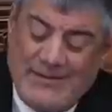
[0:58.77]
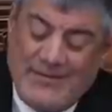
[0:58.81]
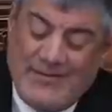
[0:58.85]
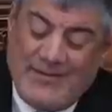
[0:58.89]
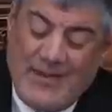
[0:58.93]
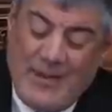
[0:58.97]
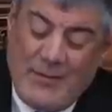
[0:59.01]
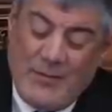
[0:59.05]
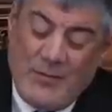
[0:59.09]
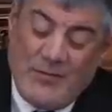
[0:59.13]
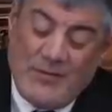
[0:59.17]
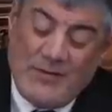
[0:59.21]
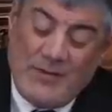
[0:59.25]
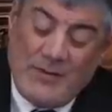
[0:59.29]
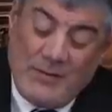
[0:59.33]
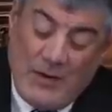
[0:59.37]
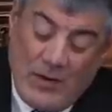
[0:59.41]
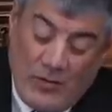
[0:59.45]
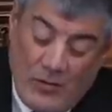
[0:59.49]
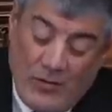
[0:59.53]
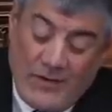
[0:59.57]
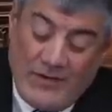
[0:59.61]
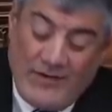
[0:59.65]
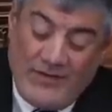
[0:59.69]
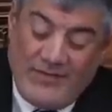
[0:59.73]
Some of them
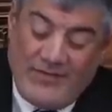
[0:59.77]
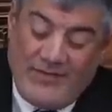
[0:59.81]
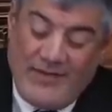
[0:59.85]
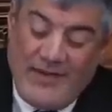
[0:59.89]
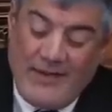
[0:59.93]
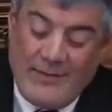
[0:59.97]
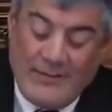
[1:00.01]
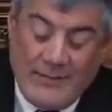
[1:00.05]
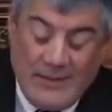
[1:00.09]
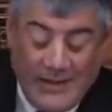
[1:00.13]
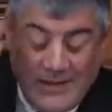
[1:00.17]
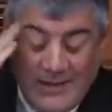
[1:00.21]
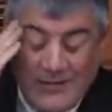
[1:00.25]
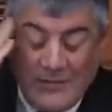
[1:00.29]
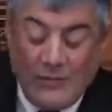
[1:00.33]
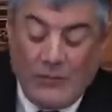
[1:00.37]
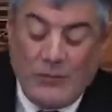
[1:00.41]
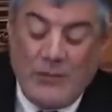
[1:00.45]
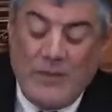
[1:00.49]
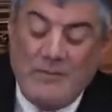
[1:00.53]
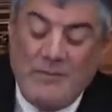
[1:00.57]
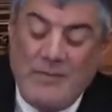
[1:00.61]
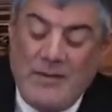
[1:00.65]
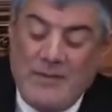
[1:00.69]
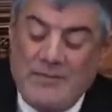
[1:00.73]
I already said, but I
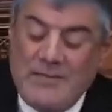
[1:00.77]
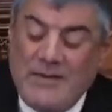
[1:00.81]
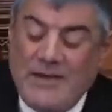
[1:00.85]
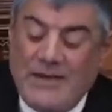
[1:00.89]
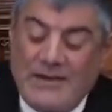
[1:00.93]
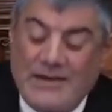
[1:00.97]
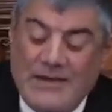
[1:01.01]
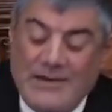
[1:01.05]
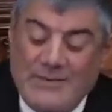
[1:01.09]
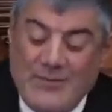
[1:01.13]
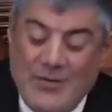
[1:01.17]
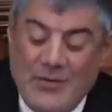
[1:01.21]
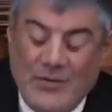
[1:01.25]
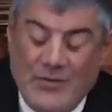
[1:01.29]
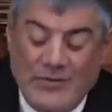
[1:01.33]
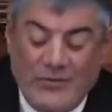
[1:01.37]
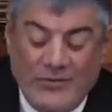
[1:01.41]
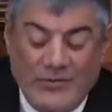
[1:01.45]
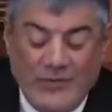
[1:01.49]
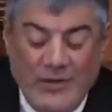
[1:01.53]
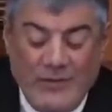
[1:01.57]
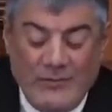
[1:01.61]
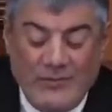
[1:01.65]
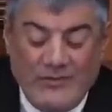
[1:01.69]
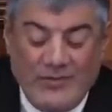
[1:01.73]
don't remember anymore,
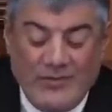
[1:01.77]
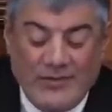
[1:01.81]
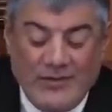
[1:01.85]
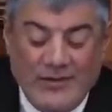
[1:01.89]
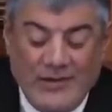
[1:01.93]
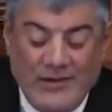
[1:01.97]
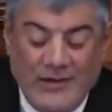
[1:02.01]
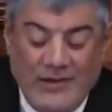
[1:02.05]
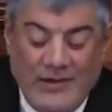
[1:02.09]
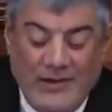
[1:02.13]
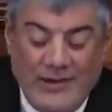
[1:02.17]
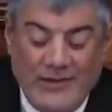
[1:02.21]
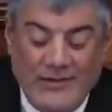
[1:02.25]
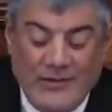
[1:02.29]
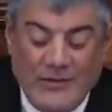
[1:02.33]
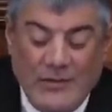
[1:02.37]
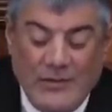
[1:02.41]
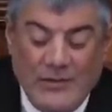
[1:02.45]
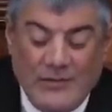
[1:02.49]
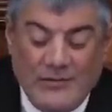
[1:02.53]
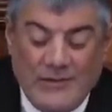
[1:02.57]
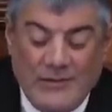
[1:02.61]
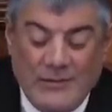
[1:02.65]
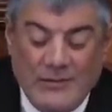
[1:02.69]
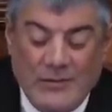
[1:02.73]
so I'm just going to read
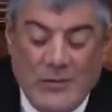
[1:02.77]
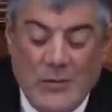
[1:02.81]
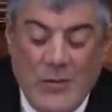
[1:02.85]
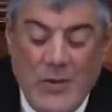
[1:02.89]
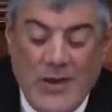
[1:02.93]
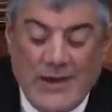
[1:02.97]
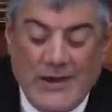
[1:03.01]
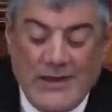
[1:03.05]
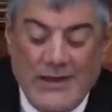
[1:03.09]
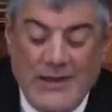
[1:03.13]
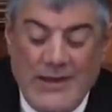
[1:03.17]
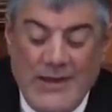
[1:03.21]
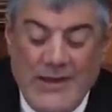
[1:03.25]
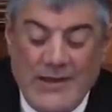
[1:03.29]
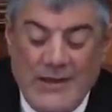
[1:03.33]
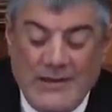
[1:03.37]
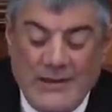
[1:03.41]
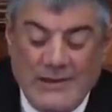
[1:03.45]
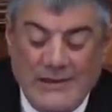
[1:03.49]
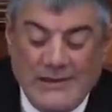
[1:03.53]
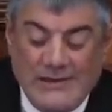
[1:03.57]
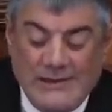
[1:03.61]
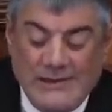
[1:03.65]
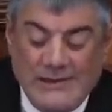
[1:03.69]
all of them quickly.